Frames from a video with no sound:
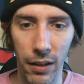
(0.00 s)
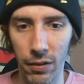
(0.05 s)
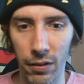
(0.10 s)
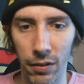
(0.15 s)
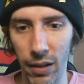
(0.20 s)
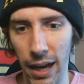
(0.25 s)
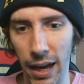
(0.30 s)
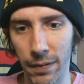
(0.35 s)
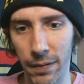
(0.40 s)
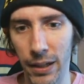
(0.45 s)

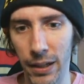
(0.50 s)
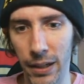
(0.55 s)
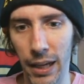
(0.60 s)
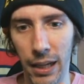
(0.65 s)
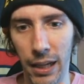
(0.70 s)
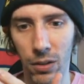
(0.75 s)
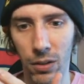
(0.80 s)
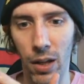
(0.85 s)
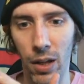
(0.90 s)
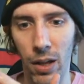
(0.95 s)
this having
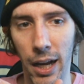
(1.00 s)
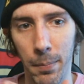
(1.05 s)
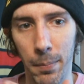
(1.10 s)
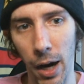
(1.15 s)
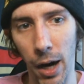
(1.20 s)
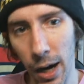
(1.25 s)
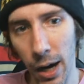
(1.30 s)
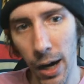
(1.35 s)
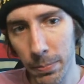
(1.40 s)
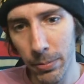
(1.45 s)
a climb
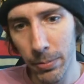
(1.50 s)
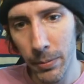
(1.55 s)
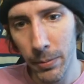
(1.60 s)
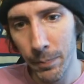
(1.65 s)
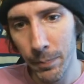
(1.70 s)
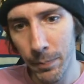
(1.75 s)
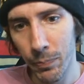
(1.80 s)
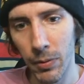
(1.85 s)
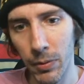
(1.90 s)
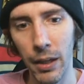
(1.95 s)
up.
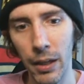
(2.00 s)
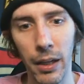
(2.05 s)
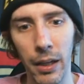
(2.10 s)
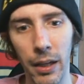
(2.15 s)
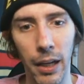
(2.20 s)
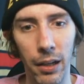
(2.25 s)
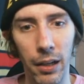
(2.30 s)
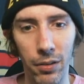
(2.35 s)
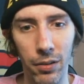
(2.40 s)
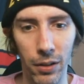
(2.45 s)

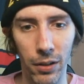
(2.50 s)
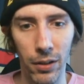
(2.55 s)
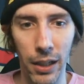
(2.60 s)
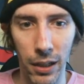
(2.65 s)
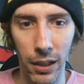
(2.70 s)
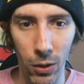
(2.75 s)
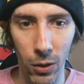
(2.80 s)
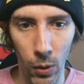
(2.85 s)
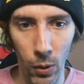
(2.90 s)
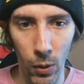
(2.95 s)
It's
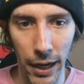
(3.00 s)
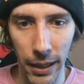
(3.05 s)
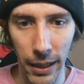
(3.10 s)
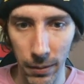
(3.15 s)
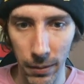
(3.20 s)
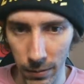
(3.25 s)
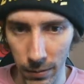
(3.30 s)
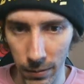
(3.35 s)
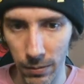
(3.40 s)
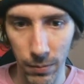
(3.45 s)
looking
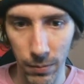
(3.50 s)
quite